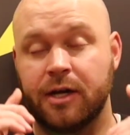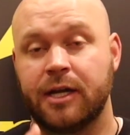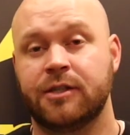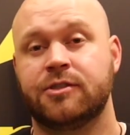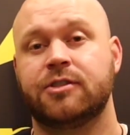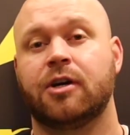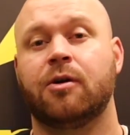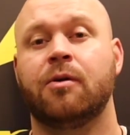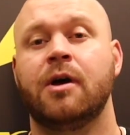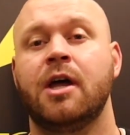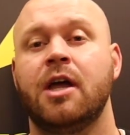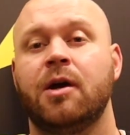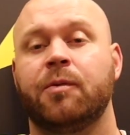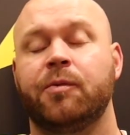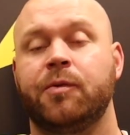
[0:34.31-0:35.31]
And so
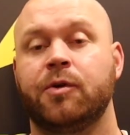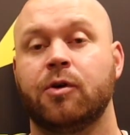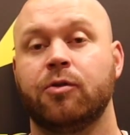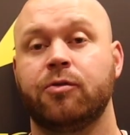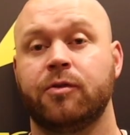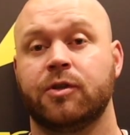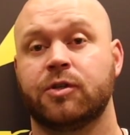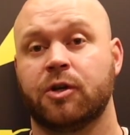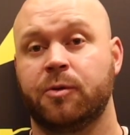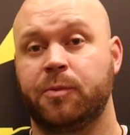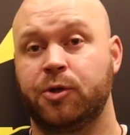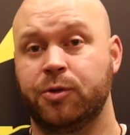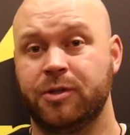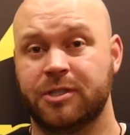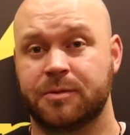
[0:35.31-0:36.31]
when we go through this, we're going to
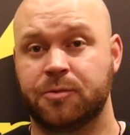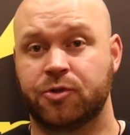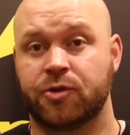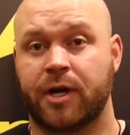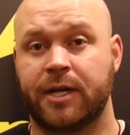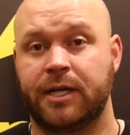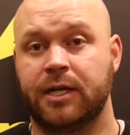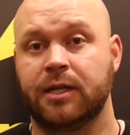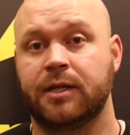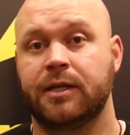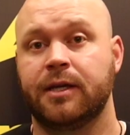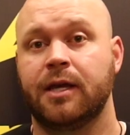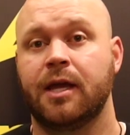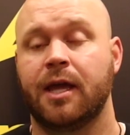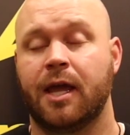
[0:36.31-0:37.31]
be doing some dry
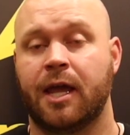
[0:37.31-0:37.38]
needling.